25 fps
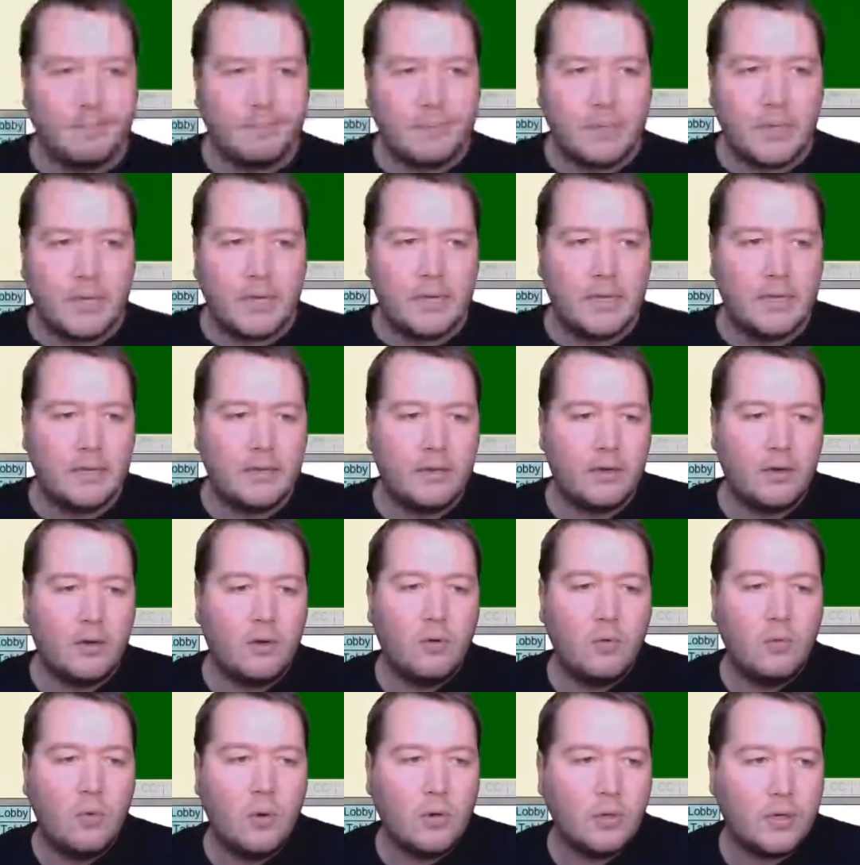and
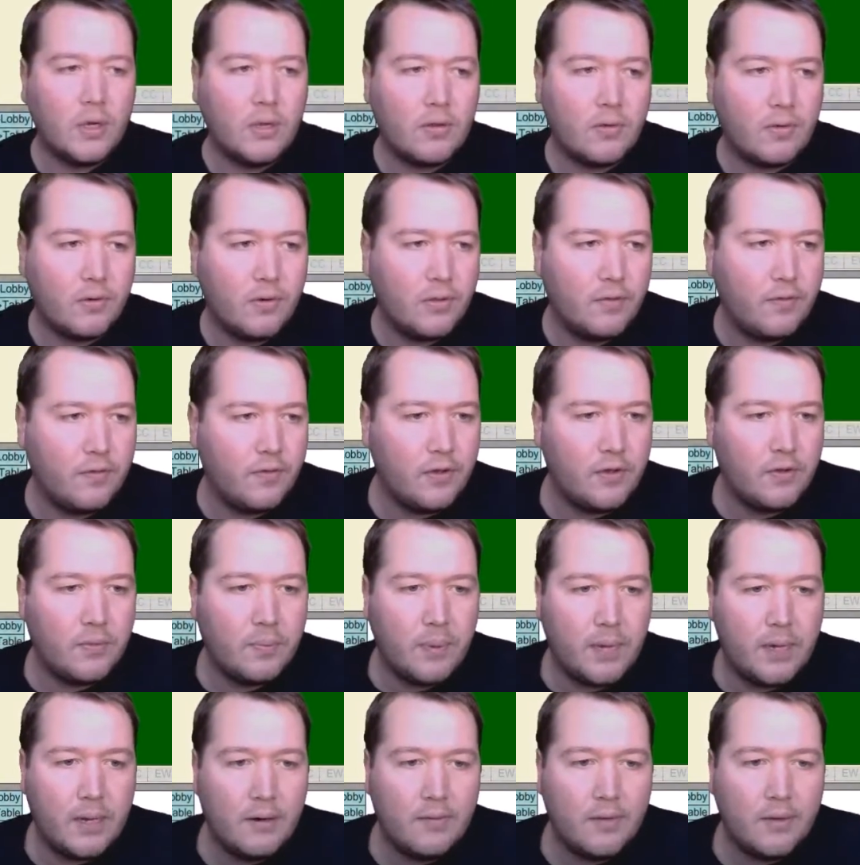I'll walk you through the first
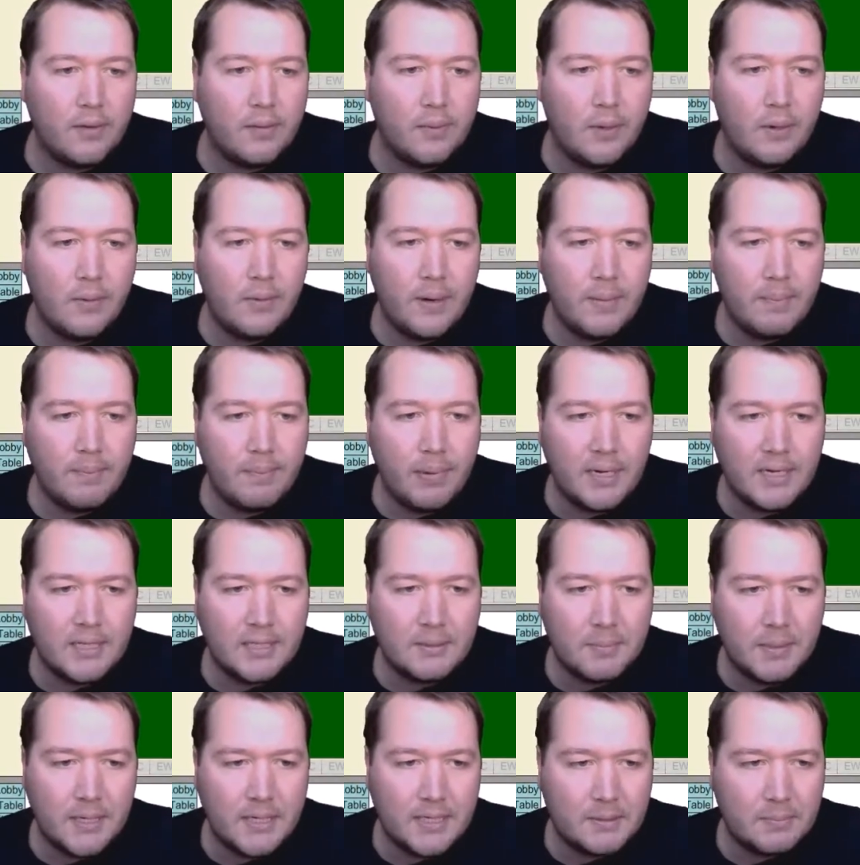part of it. It went
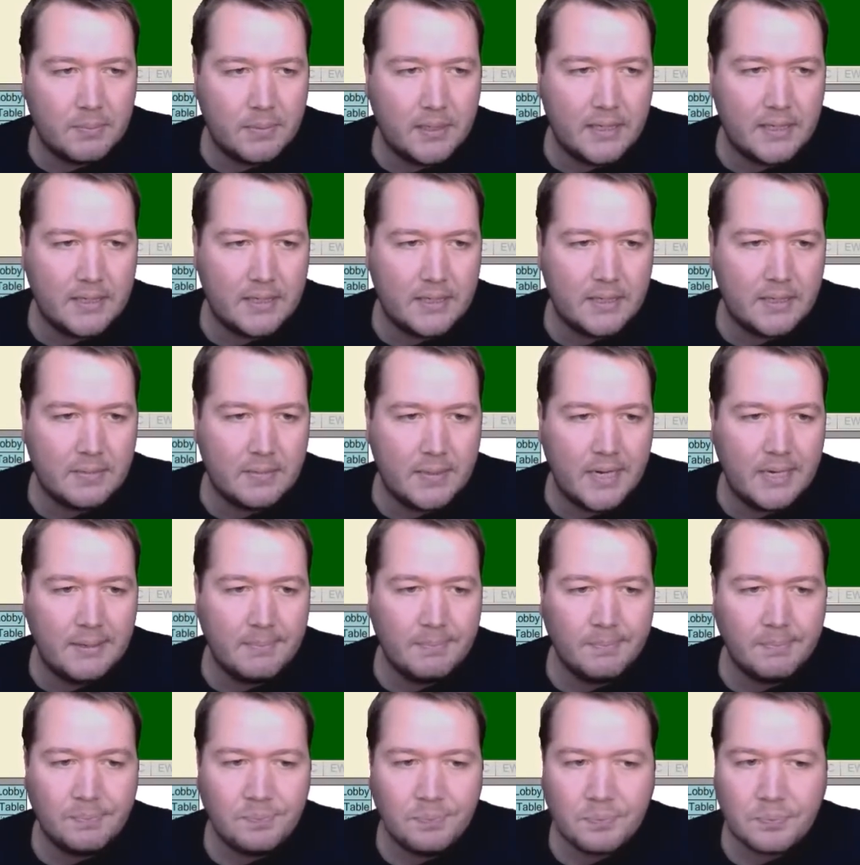pass, pass, pass to me,
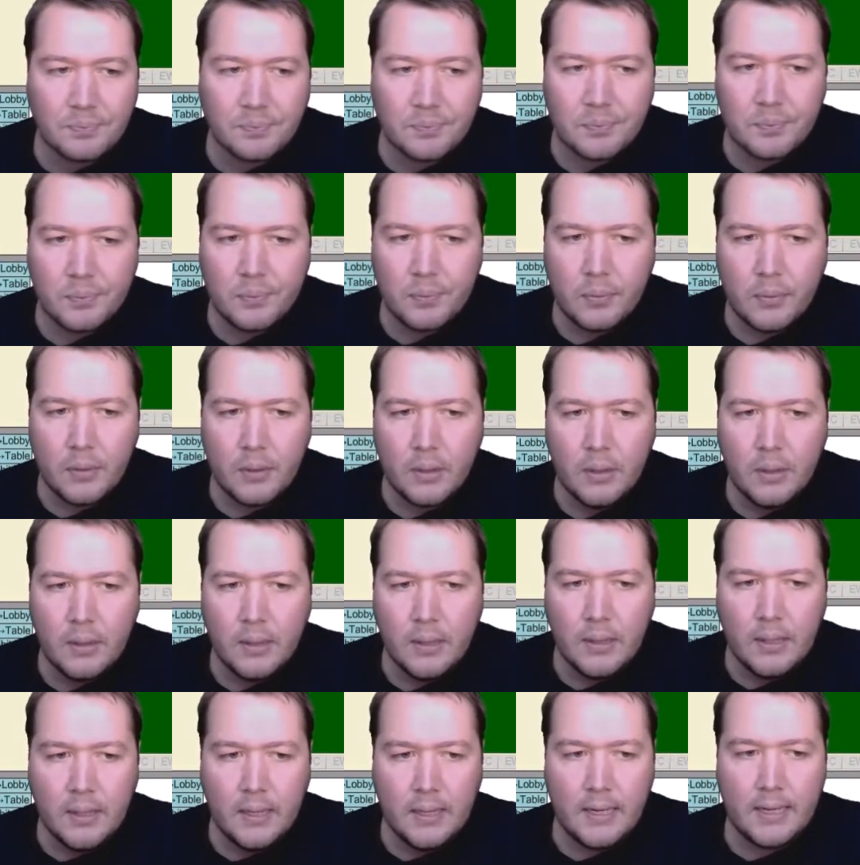
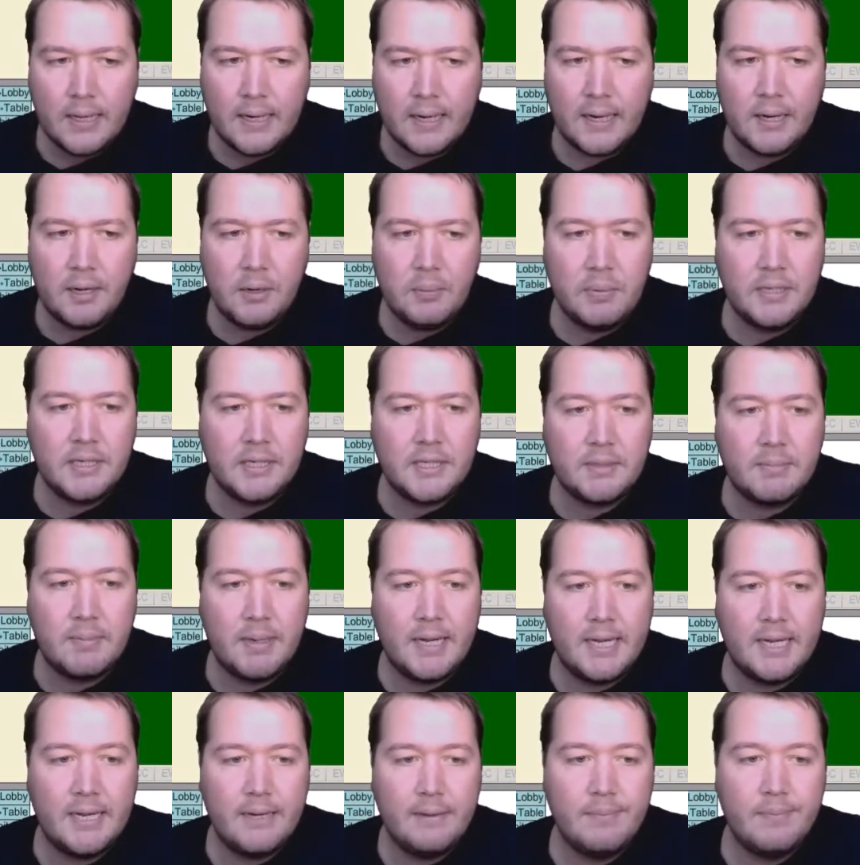and I opened a
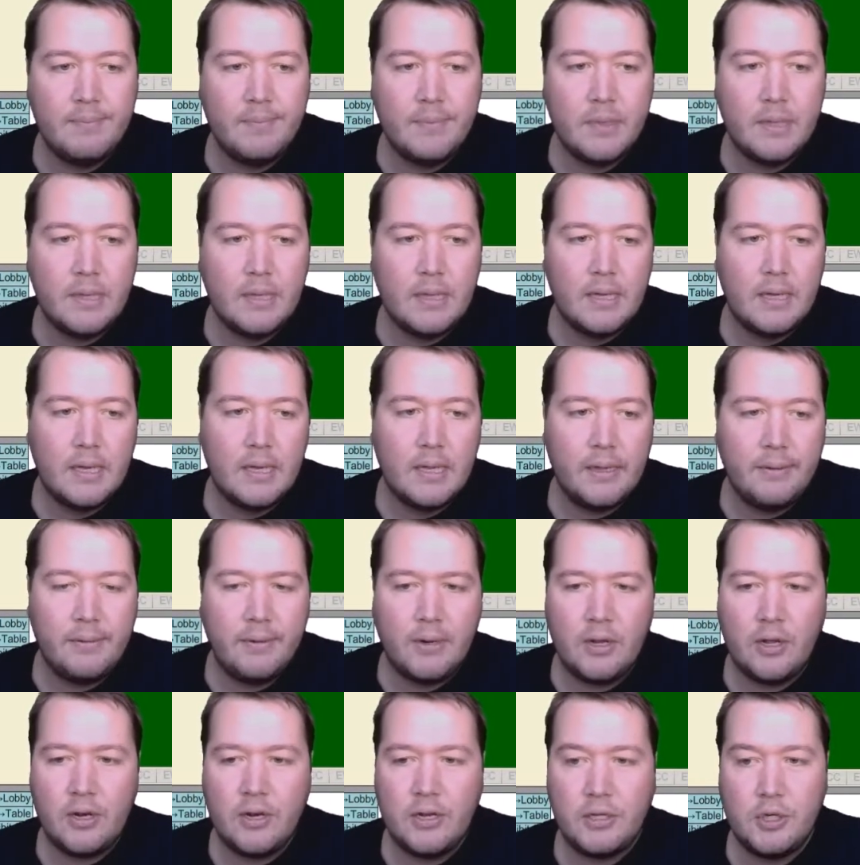spade, and then
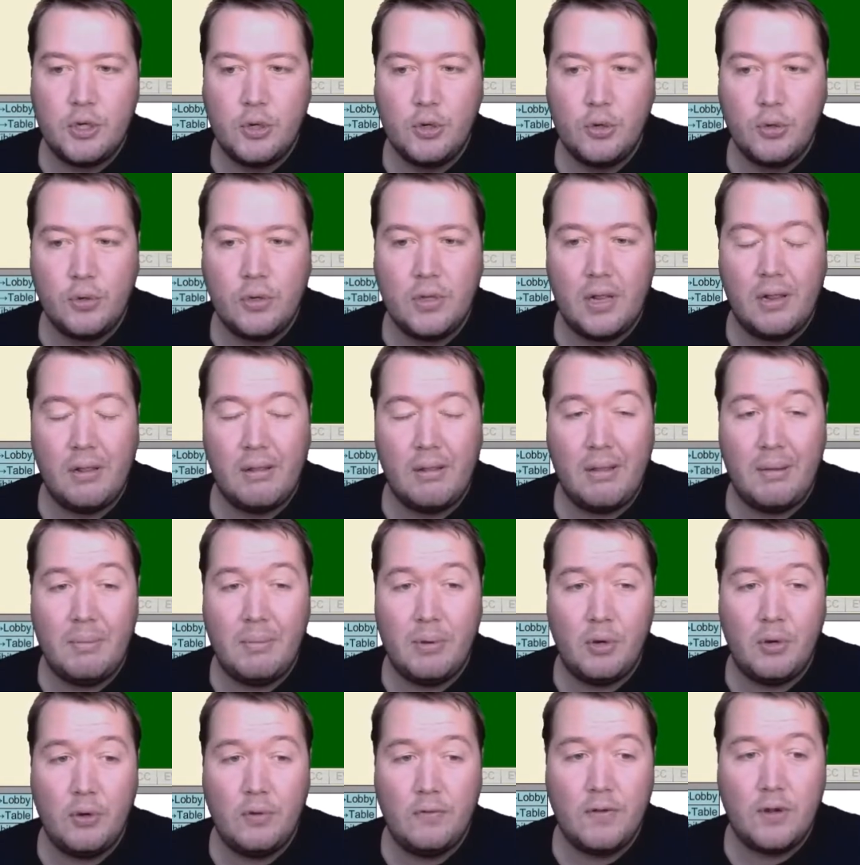we got a
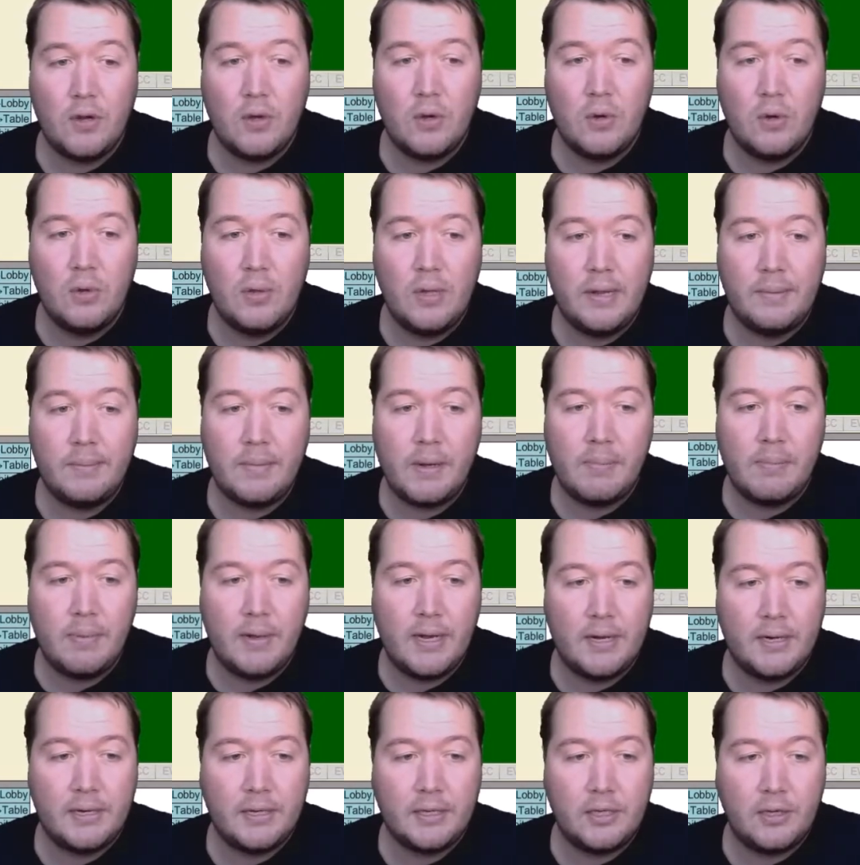two-club overcall, and my
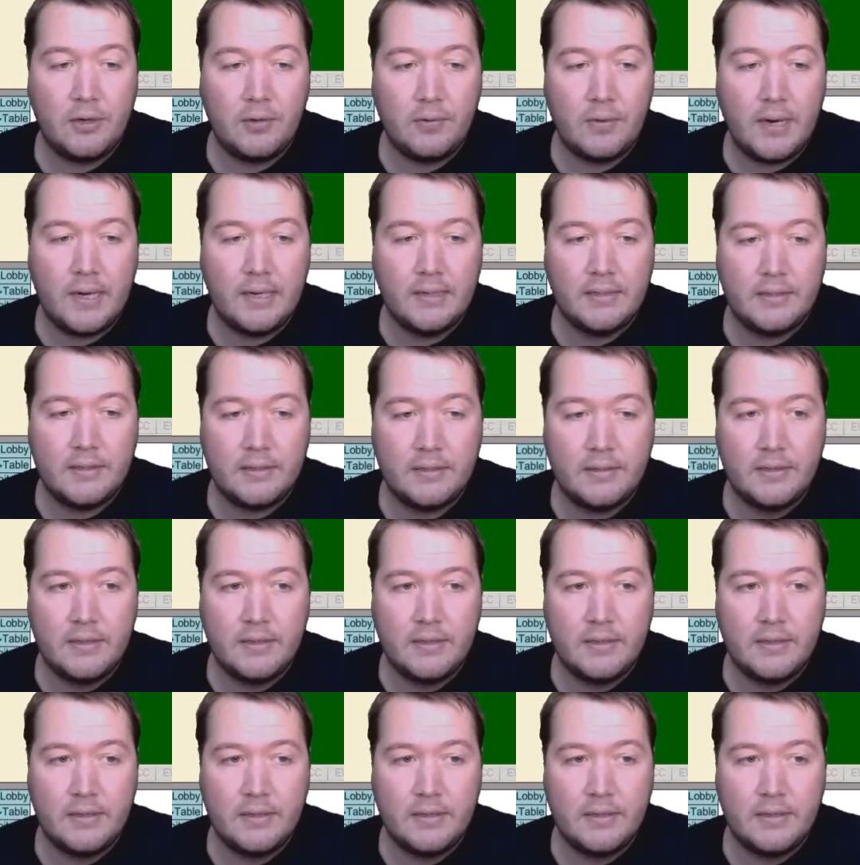partner Q-raised.